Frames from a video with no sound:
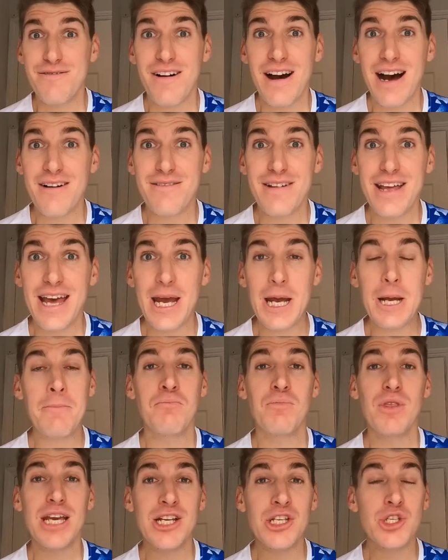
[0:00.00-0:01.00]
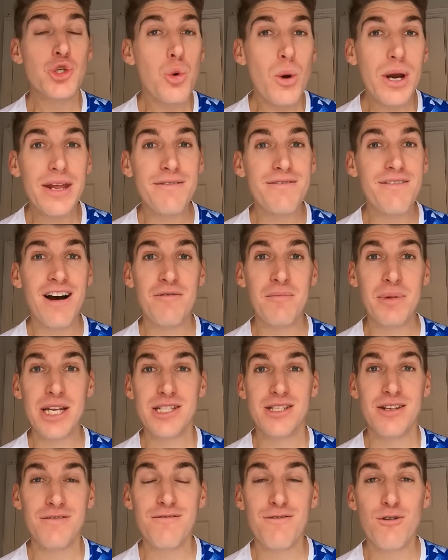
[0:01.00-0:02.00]
a 5K in 25
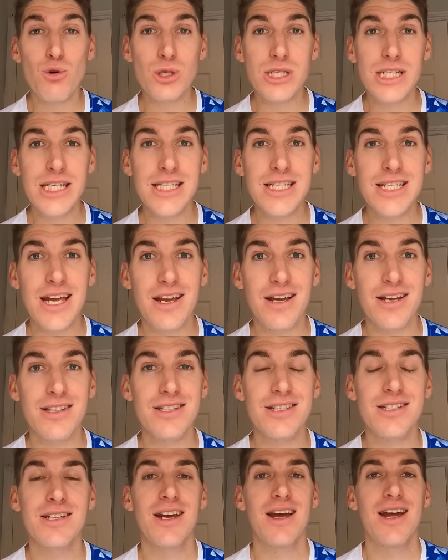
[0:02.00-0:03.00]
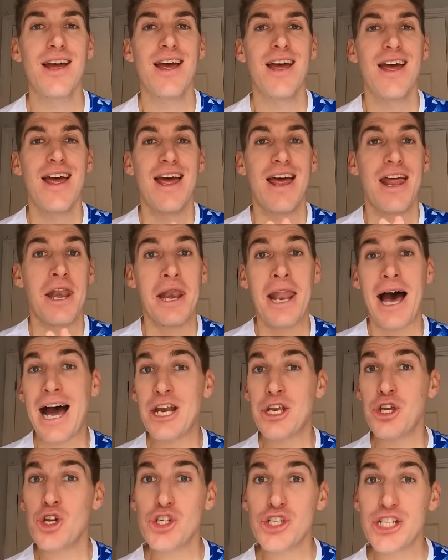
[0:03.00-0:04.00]
minutes and 14 seconds.
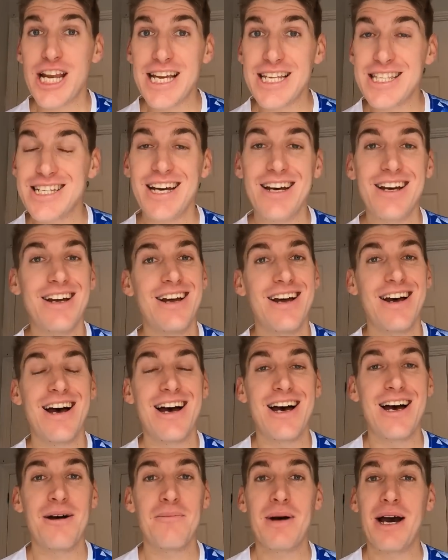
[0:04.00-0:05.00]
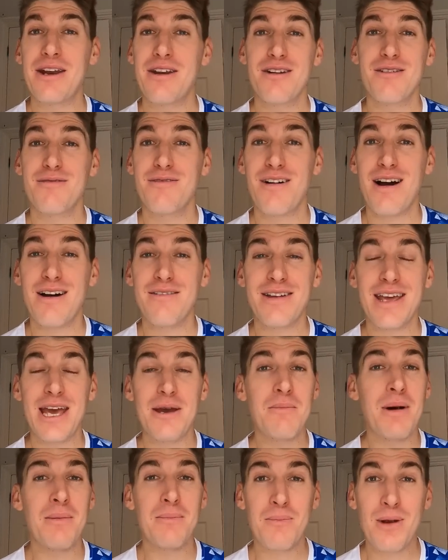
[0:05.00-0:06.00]
9 years later, I did a
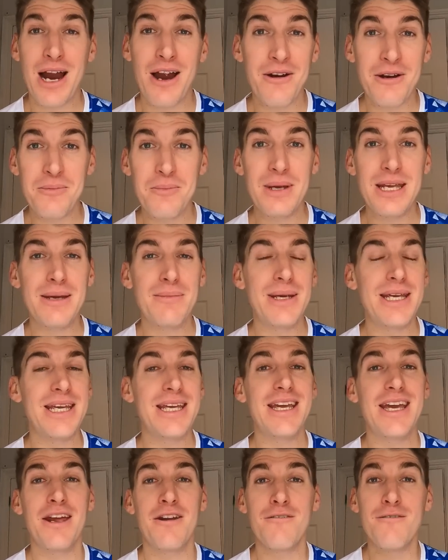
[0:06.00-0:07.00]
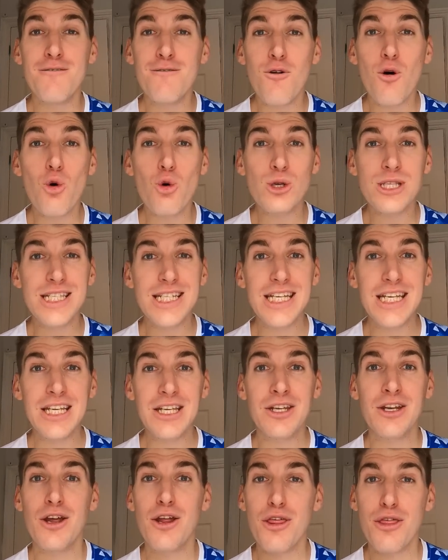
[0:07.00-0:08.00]
5K, my current PB, in
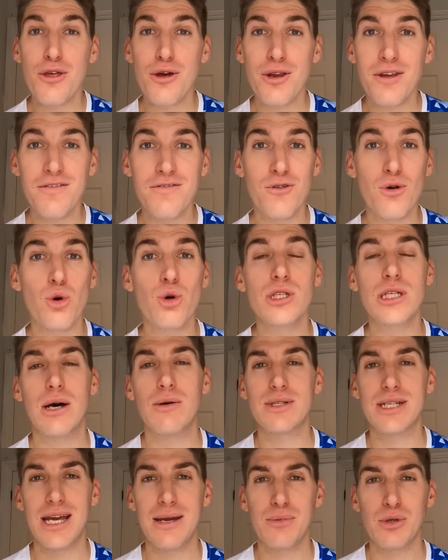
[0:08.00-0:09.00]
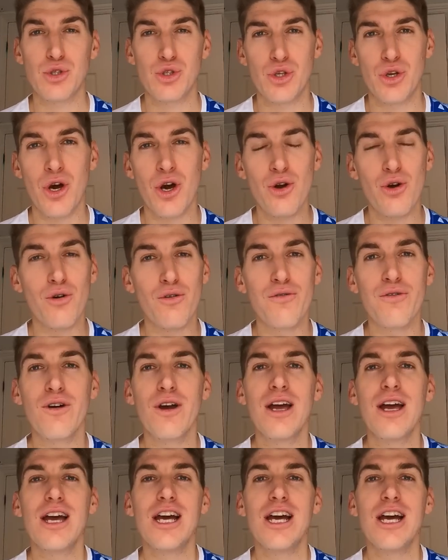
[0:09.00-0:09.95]
14:34, so I was able to knock off